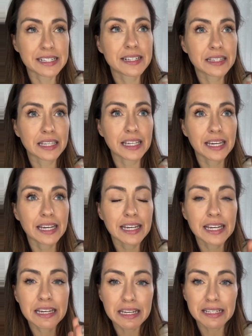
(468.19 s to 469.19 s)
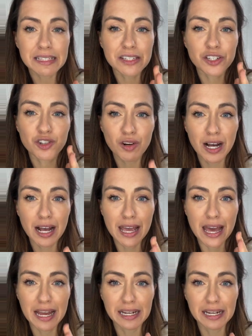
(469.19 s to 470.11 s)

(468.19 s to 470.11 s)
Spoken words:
he said the key is to try